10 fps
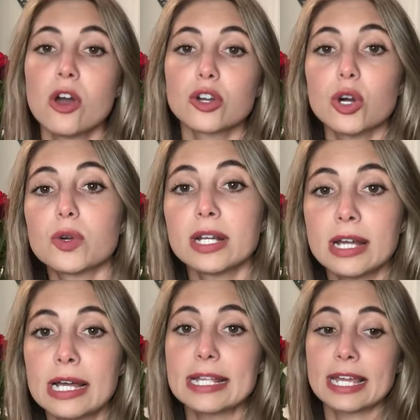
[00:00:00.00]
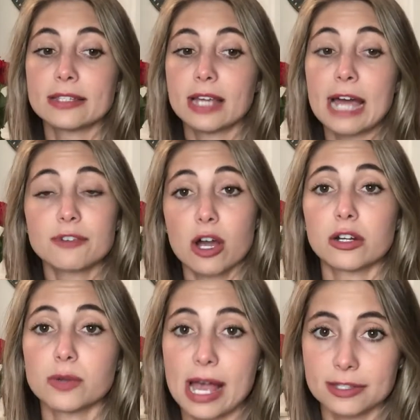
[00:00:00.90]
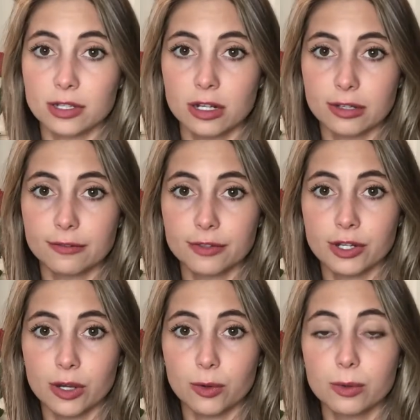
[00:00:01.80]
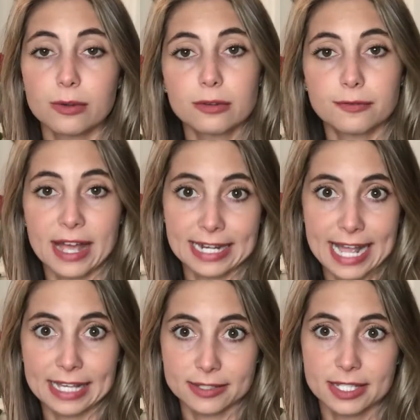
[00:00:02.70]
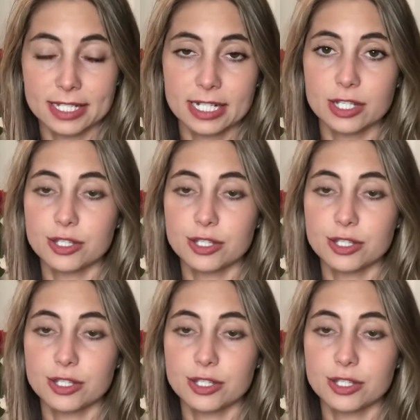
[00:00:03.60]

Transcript: Coconut and avocado has a lot of, you know, fatty acids in it.